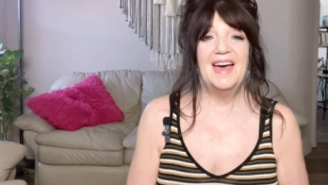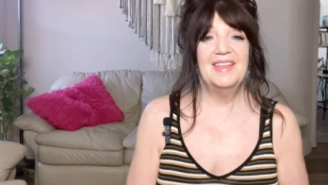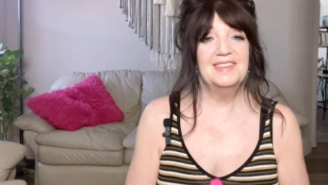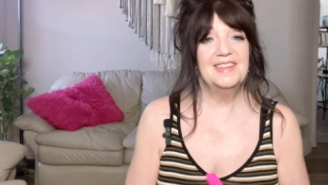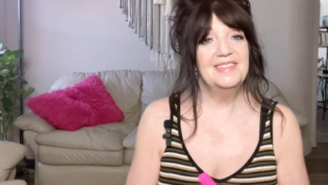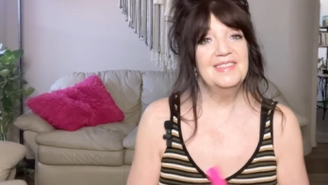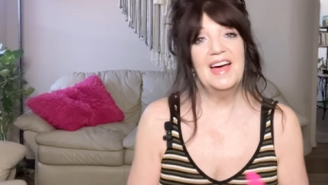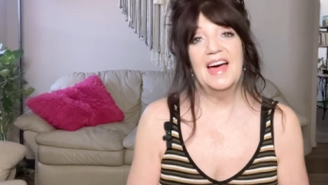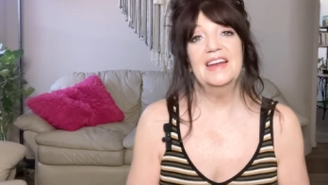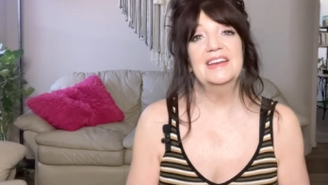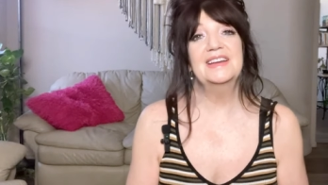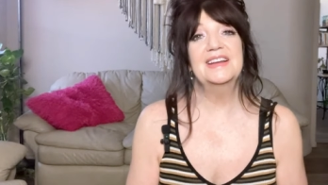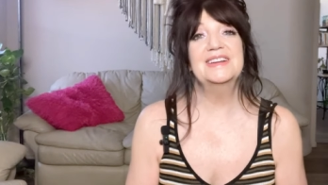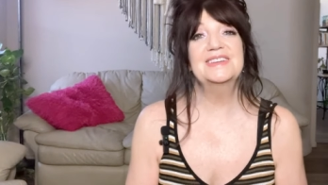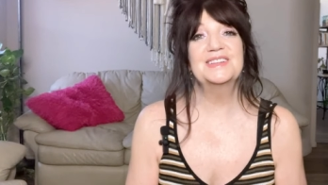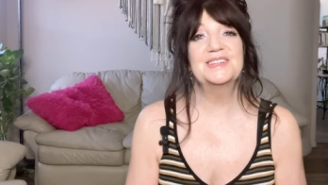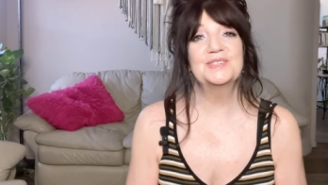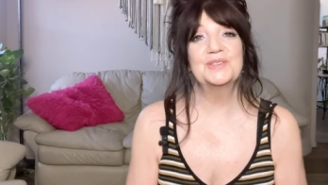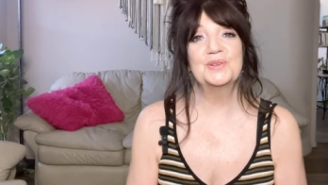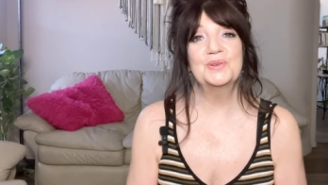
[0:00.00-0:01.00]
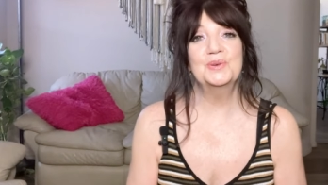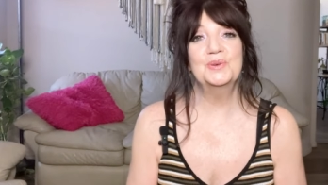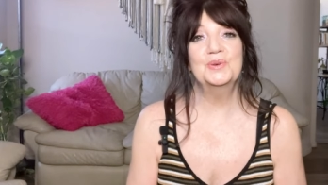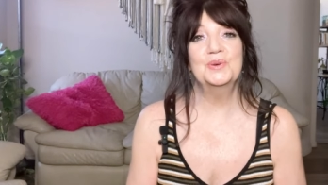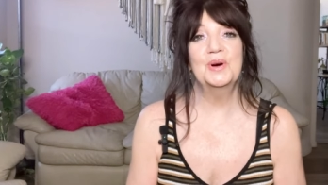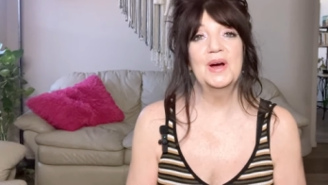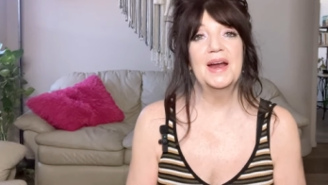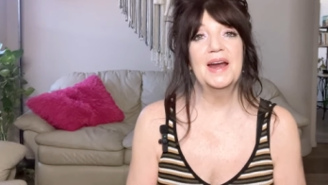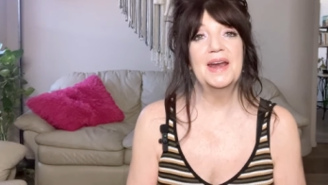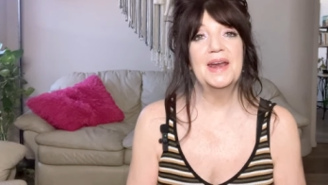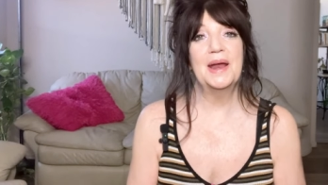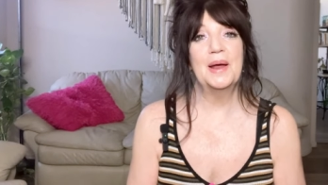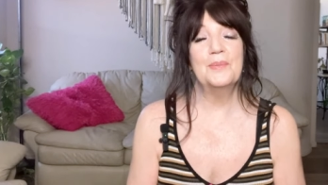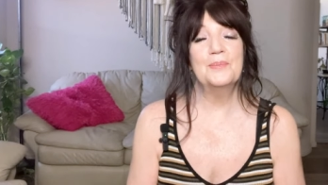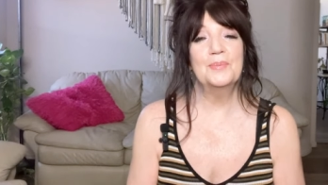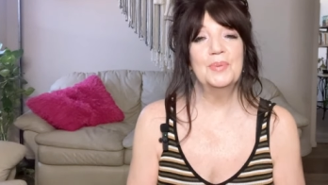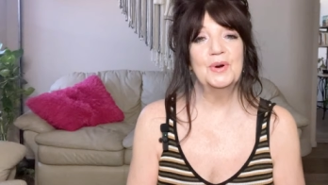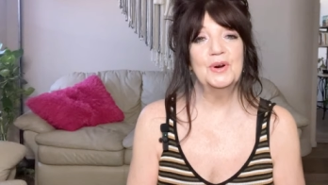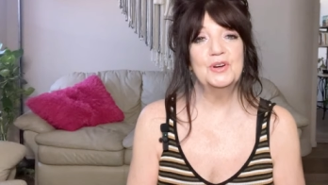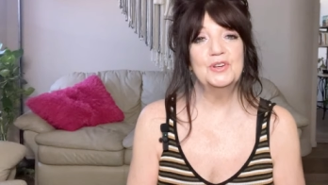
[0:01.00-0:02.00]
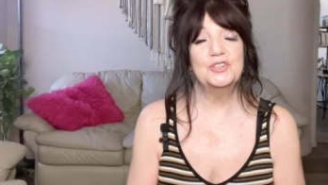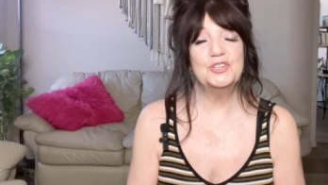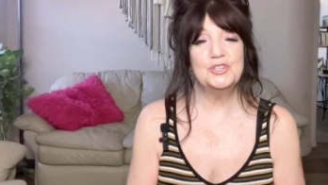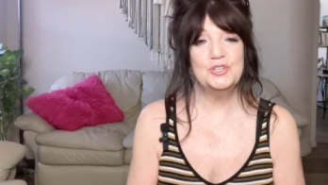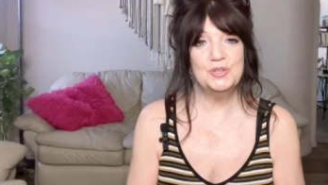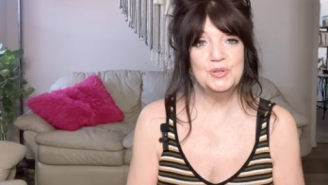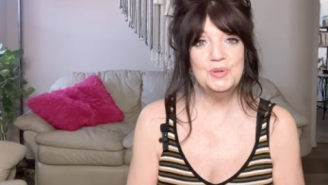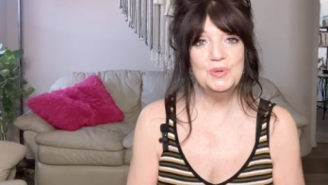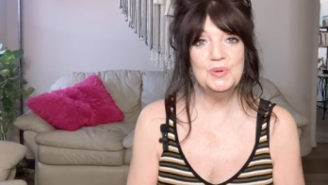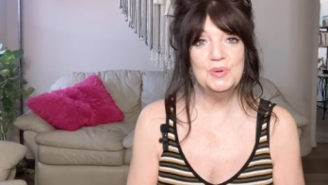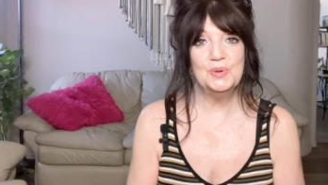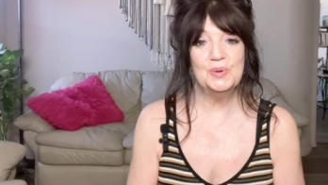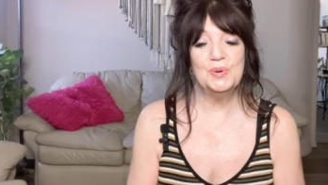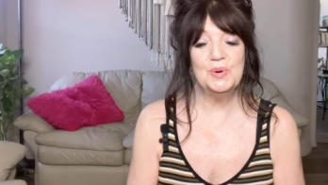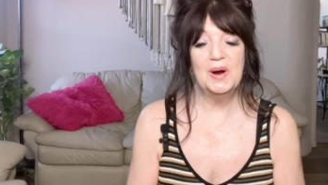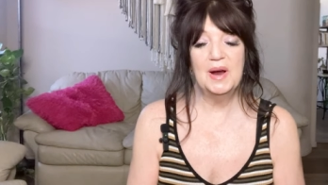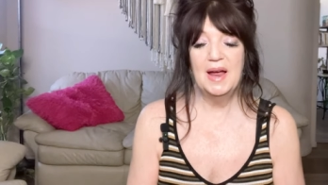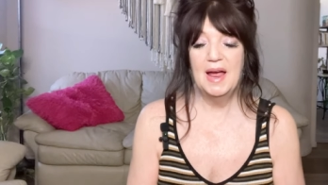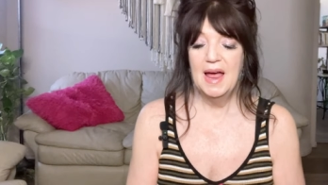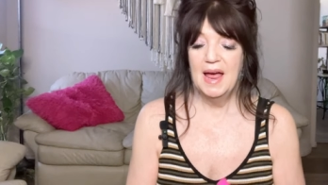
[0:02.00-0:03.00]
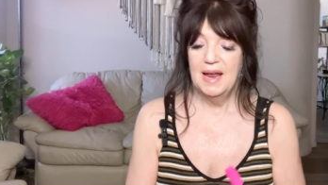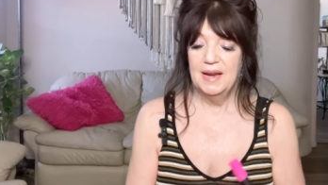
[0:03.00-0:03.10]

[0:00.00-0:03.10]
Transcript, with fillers: And then that leads to number two.